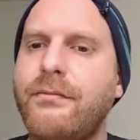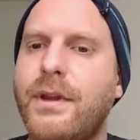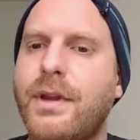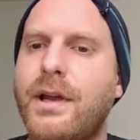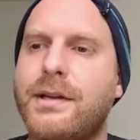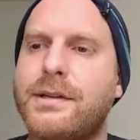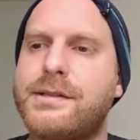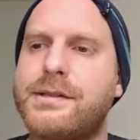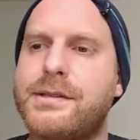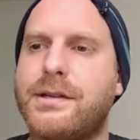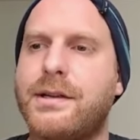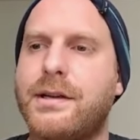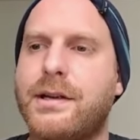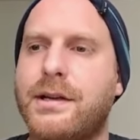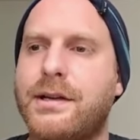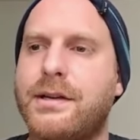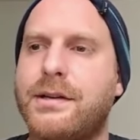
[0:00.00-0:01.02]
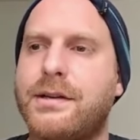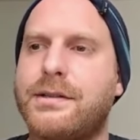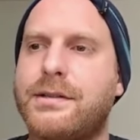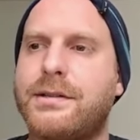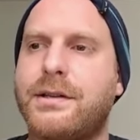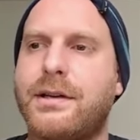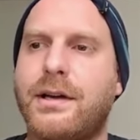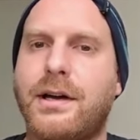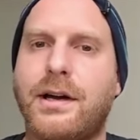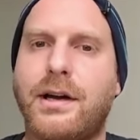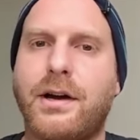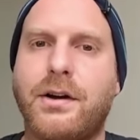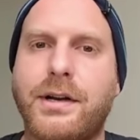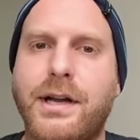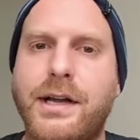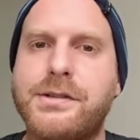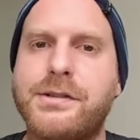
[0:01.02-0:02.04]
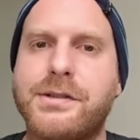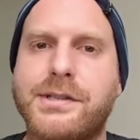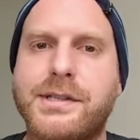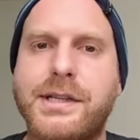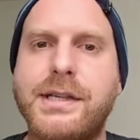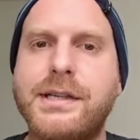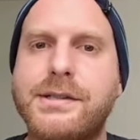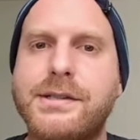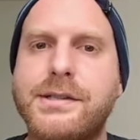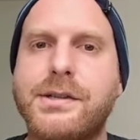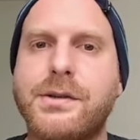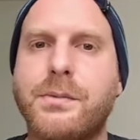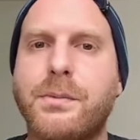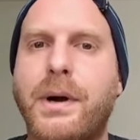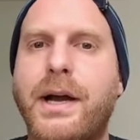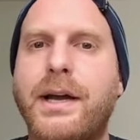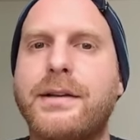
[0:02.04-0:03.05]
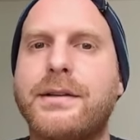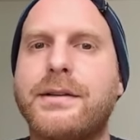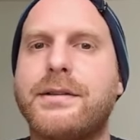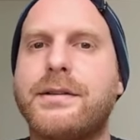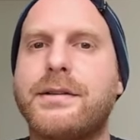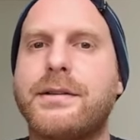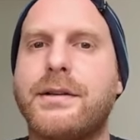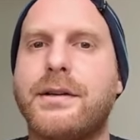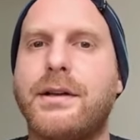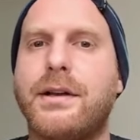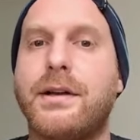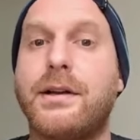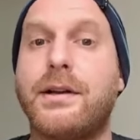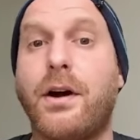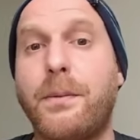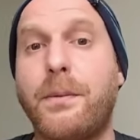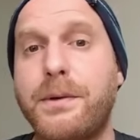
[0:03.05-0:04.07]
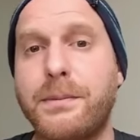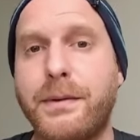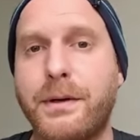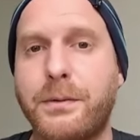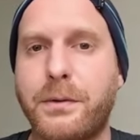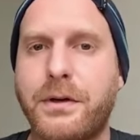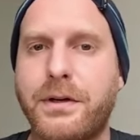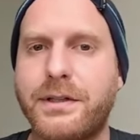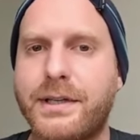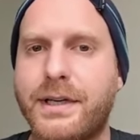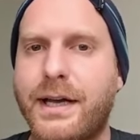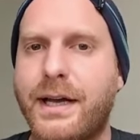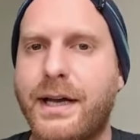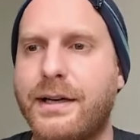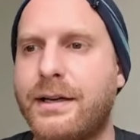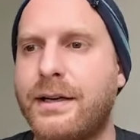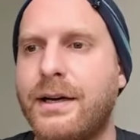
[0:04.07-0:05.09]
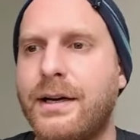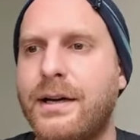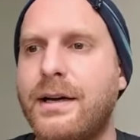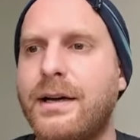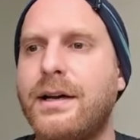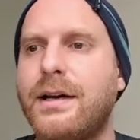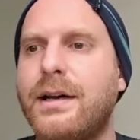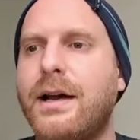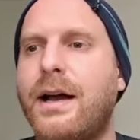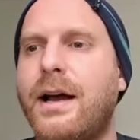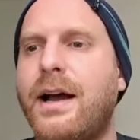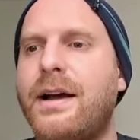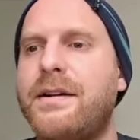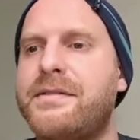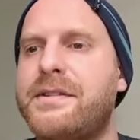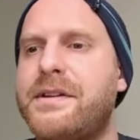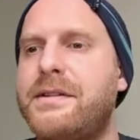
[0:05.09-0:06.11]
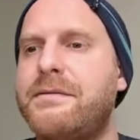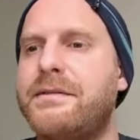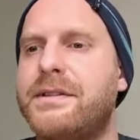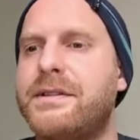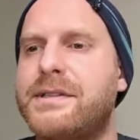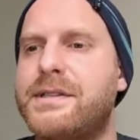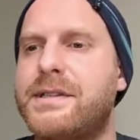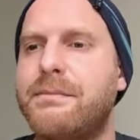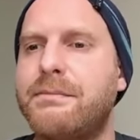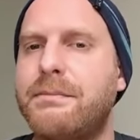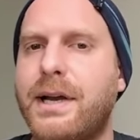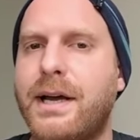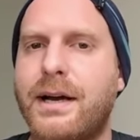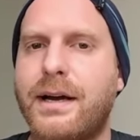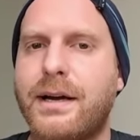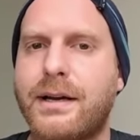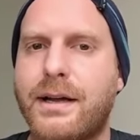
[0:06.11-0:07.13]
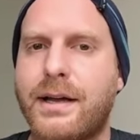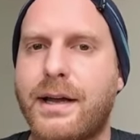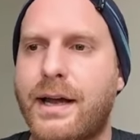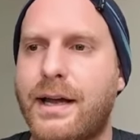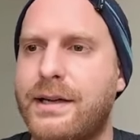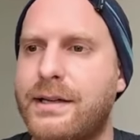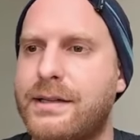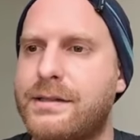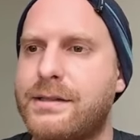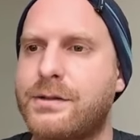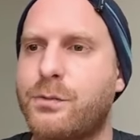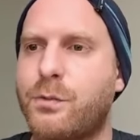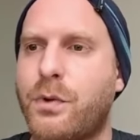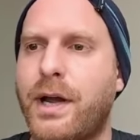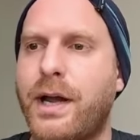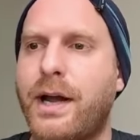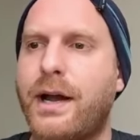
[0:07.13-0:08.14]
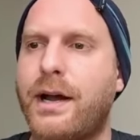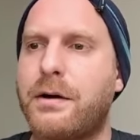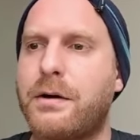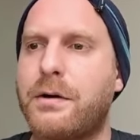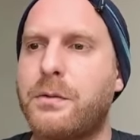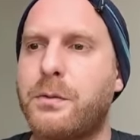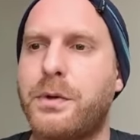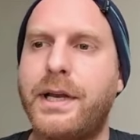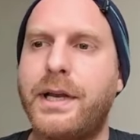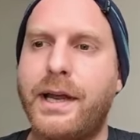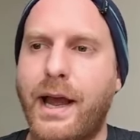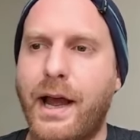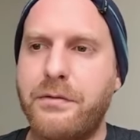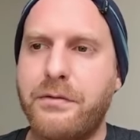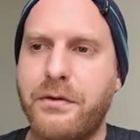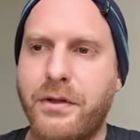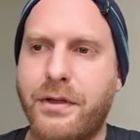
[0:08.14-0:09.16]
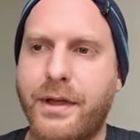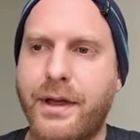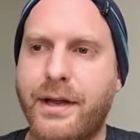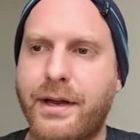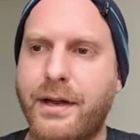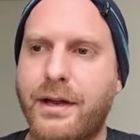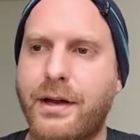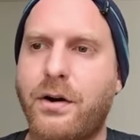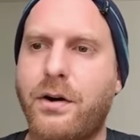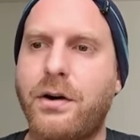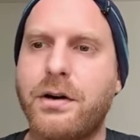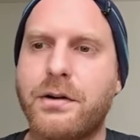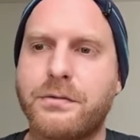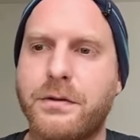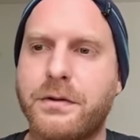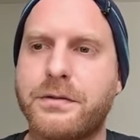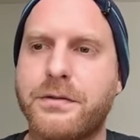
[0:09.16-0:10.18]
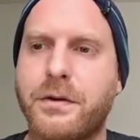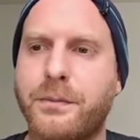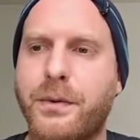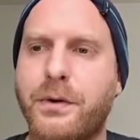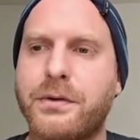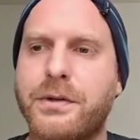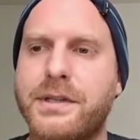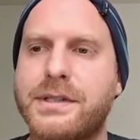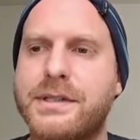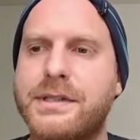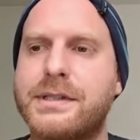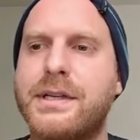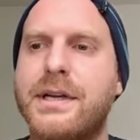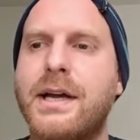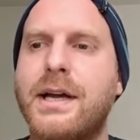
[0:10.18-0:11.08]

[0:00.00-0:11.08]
And on SoCs, you might, in an optimal world again, have an even simpler case where really everything, all involved components,